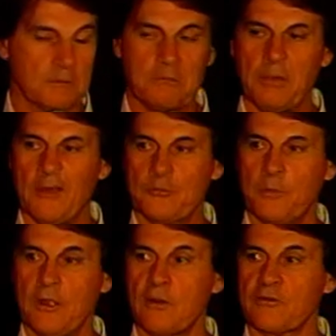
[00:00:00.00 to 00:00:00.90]
Best
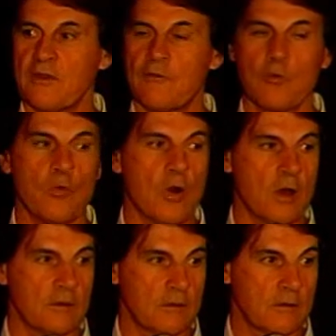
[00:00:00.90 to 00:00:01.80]
player that's never
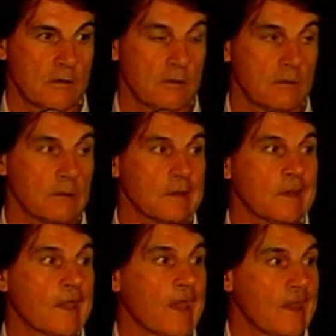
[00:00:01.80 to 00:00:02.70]
won.
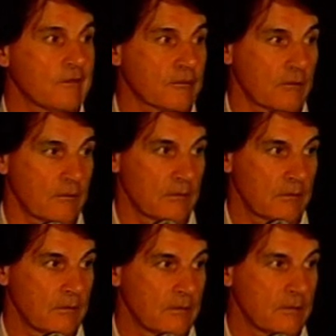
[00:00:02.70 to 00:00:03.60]
Cancer
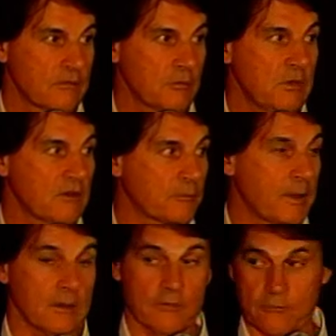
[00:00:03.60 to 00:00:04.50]
to be
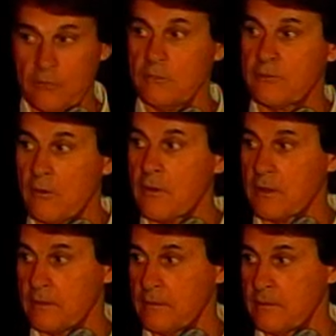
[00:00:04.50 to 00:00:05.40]
expected. This is a true story.
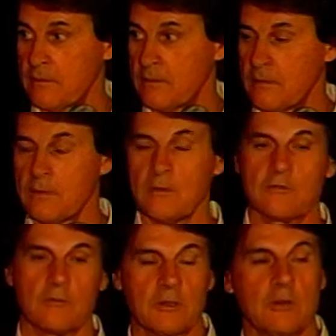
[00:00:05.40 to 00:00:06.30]

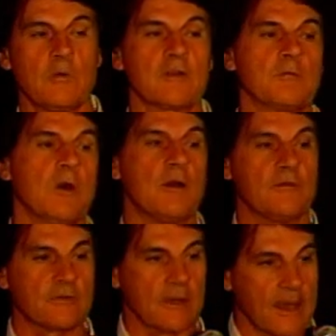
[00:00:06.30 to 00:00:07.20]
So Rickey walks in my
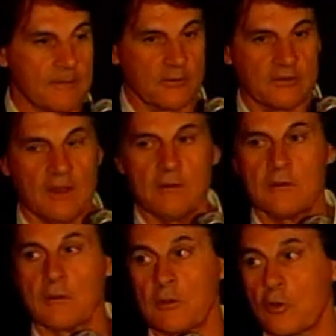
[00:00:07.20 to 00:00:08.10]
office. For 10
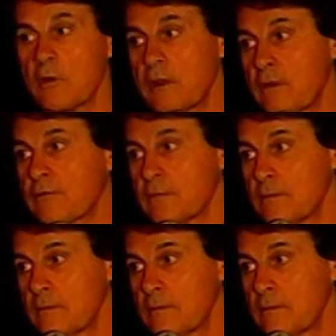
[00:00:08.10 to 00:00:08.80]
years, I've been going against him.